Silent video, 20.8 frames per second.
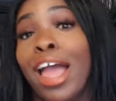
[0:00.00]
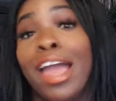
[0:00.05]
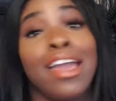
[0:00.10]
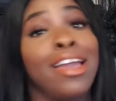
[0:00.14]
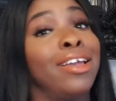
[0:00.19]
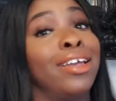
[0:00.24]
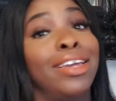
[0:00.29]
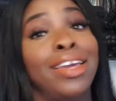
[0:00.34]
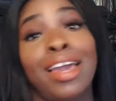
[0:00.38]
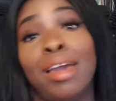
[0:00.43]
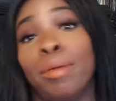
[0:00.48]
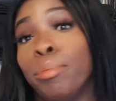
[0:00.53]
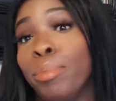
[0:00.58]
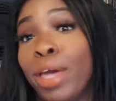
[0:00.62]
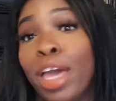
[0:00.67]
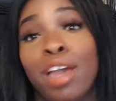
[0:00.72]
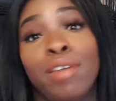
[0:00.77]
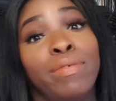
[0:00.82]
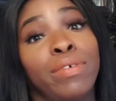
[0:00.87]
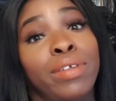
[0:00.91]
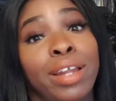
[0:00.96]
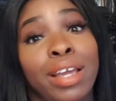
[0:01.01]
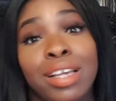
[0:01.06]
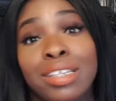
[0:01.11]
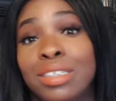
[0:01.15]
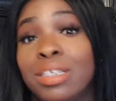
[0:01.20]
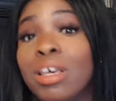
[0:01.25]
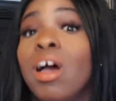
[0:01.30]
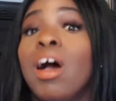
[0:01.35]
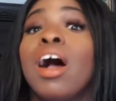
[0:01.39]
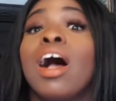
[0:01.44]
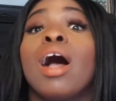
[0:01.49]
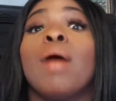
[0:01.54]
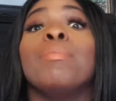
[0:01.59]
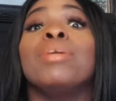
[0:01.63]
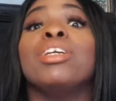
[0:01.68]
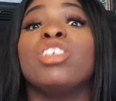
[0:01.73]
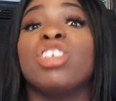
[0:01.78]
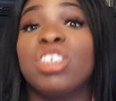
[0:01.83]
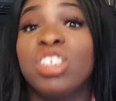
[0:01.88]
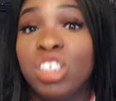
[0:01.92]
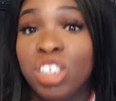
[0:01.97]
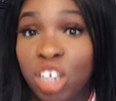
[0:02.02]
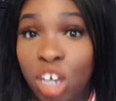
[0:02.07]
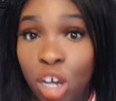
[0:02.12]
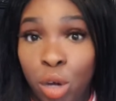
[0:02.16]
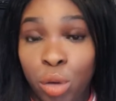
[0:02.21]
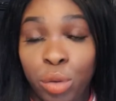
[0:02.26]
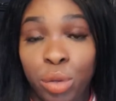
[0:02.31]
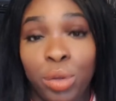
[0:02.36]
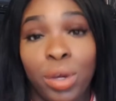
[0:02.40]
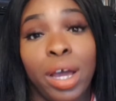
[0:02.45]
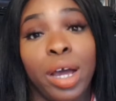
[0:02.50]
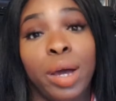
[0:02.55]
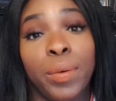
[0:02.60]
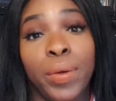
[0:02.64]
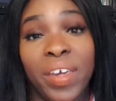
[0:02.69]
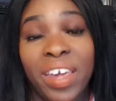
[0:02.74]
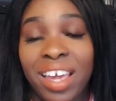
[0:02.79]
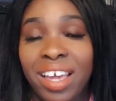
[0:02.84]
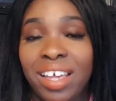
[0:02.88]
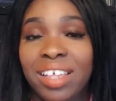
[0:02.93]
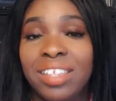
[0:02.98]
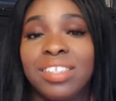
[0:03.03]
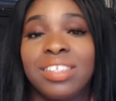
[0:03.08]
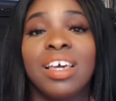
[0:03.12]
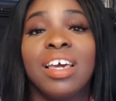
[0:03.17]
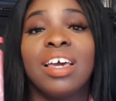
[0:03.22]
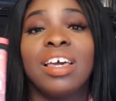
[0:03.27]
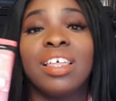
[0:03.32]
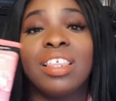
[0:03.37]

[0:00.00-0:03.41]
I ain't getting paid for this. I'ma just tell you how it is.